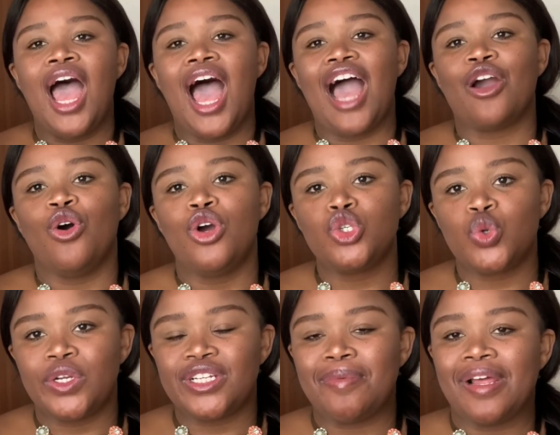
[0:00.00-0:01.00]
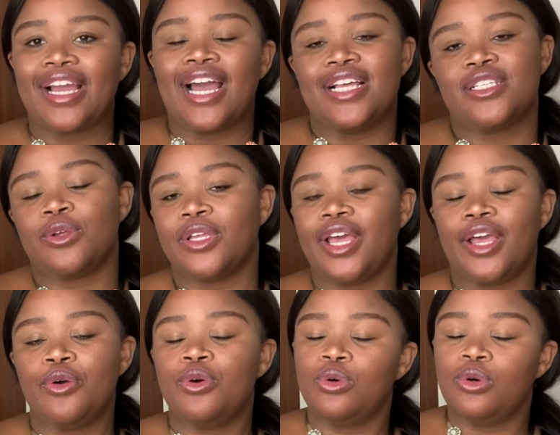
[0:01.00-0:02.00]
I go on Twitter, I'm like, guys, okay,
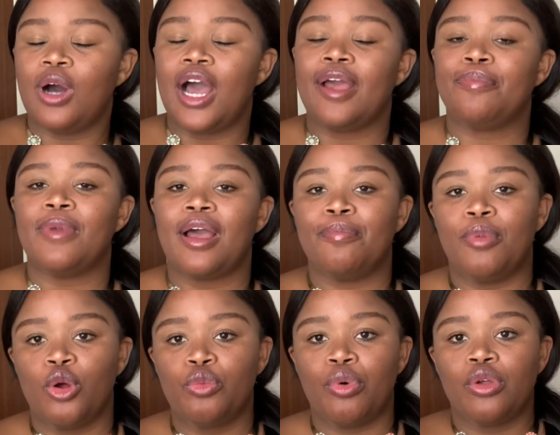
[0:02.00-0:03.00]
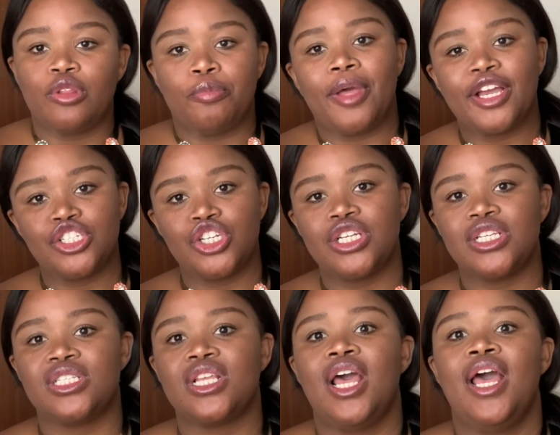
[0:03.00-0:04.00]
cool. I upload both the pictures
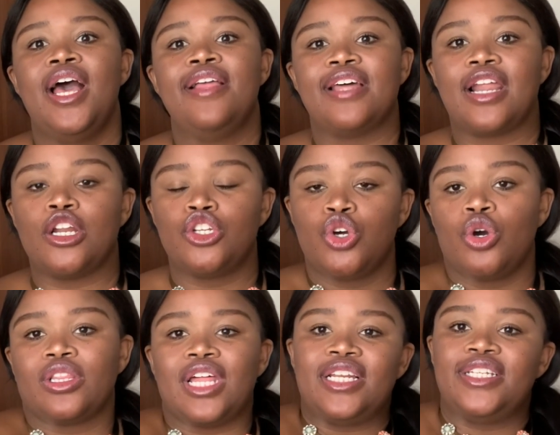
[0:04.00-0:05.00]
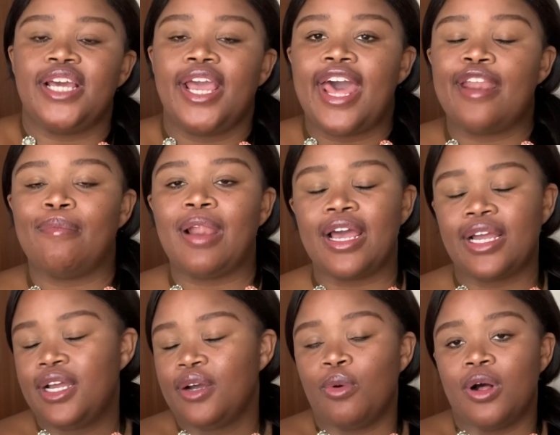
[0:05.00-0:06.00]
that I took that day, and I'm
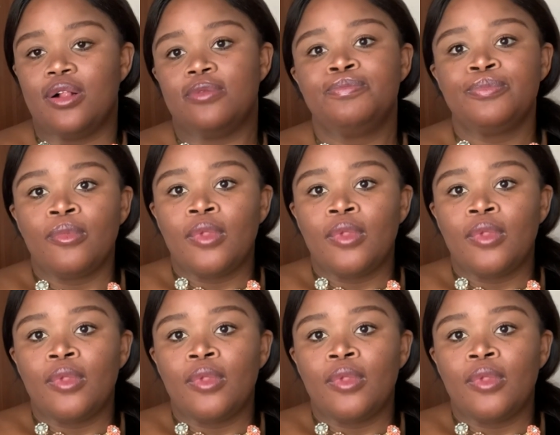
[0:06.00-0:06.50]
like, well,